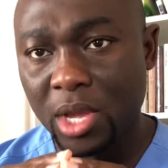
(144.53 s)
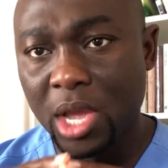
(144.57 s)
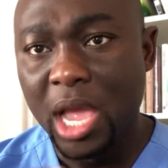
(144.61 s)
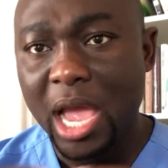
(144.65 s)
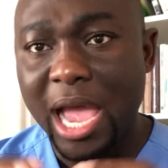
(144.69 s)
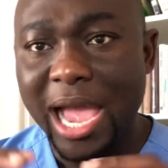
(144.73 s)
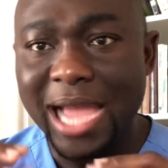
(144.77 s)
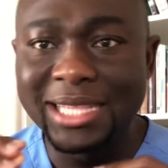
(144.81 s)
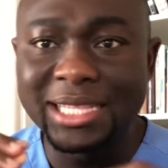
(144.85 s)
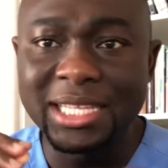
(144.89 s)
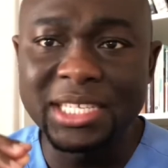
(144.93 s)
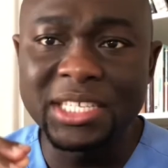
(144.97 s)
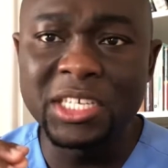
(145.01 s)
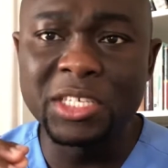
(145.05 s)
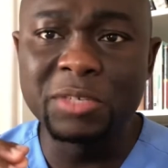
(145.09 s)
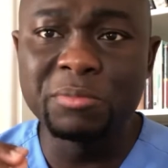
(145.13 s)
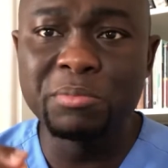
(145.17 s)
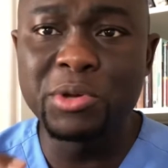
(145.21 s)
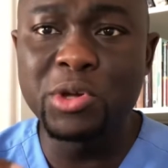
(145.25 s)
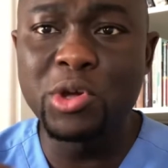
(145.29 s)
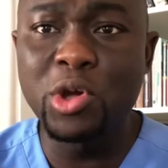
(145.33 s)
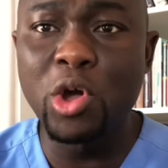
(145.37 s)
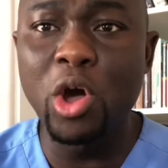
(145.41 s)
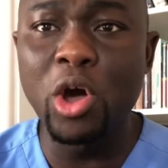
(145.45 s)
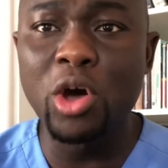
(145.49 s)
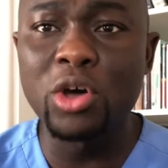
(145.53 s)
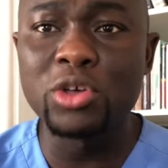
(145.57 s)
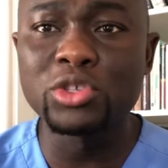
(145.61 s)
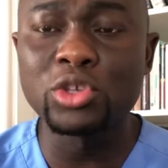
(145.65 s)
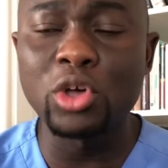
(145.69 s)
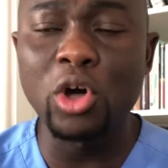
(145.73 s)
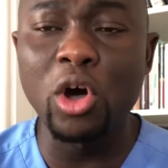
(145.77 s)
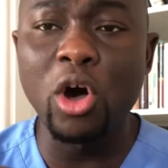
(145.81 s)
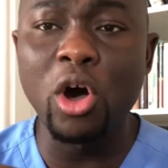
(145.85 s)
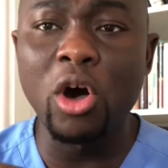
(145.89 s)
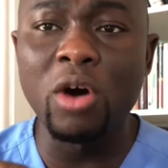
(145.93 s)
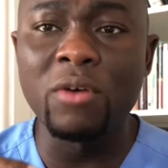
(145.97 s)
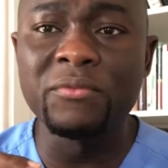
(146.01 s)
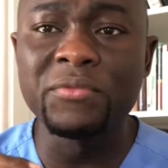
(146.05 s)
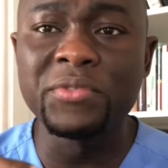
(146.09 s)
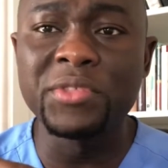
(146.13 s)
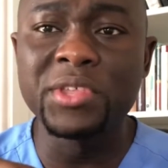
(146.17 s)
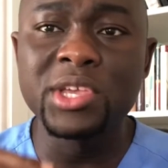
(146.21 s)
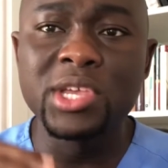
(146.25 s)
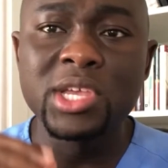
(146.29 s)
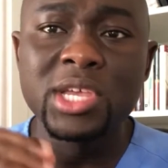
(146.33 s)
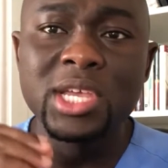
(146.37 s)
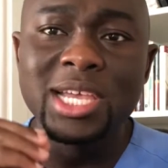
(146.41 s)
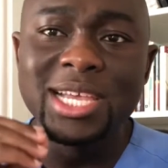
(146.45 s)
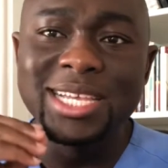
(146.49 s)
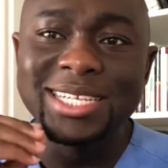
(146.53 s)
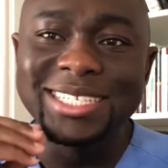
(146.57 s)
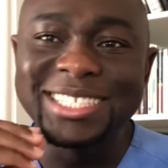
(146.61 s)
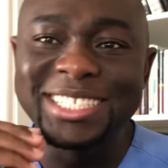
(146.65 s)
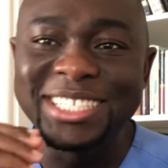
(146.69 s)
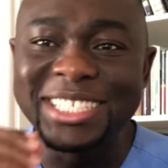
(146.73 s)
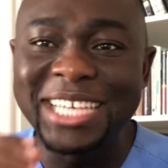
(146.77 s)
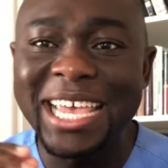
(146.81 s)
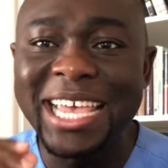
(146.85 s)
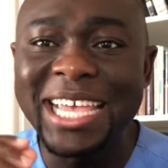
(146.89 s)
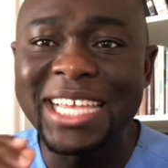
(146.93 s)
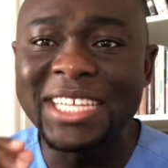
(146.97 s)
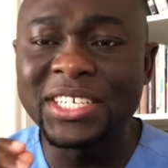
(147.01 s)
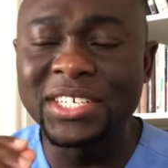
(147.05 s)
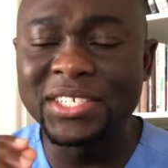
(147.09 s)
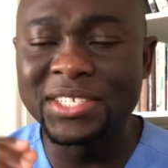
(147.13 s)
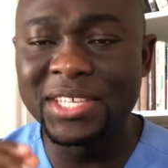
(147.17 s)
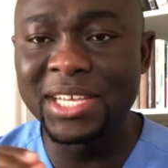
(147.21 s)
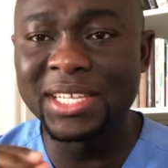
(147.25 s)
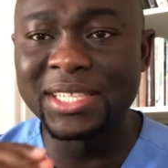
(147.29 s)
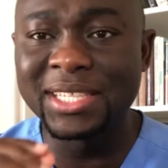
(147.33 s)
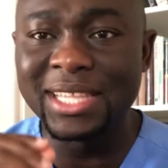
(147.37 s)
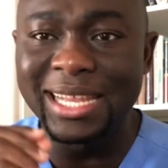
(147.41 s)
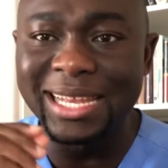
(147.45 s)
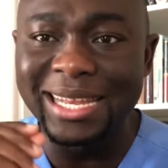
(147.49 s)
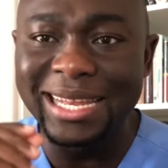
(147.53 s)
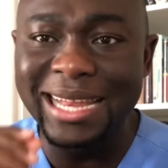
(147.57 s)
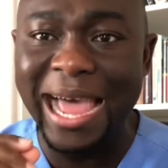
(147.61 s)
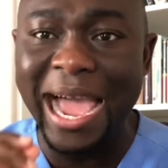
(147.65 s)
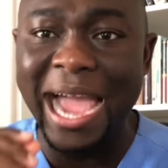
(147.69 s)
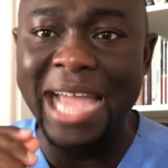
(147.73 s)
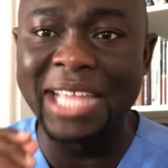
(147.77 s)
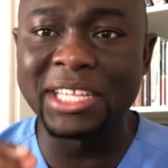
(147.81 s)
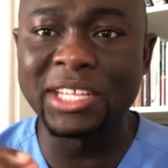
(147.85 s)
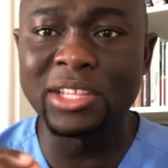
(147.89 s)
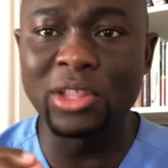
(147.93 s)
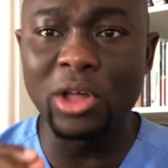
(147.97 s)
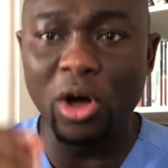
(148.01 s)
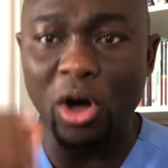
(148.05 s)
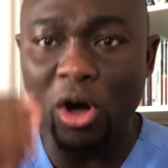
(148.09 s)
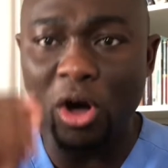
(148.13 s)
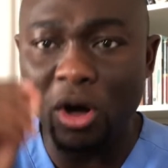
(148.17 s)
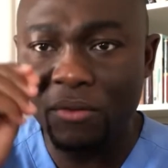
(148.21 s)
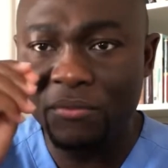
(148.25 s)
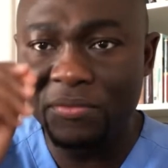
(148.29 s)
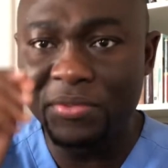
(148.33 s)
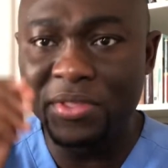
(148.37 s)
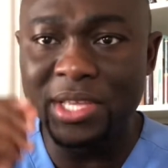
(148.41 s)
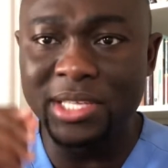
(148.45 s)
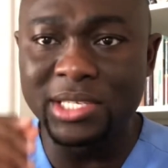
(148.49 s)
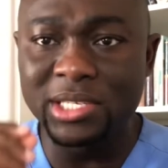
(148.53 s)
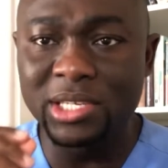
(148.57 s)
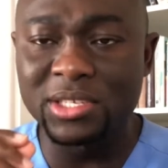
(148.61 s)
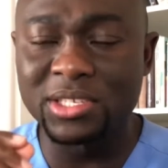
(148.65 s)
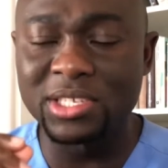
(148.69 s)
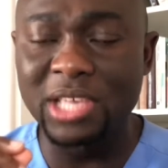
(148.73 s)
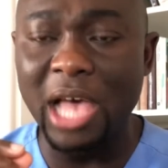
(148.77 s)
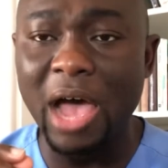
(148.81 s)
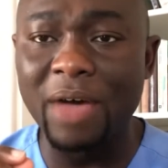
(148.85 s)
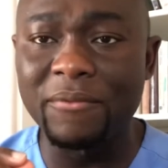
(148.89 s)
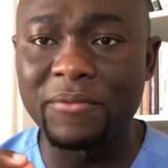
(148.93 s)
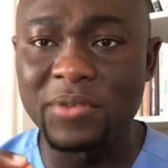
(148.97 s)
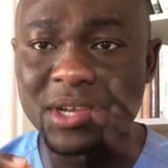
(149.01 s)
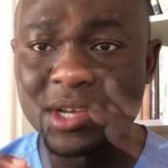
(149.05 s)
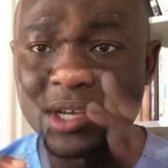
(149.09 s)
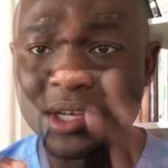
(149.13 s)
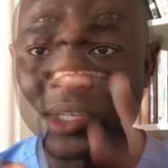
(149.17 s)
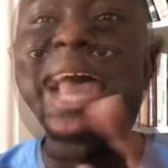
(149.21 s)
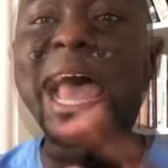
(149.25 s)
And this is because of the changes in the lining of this esophagus.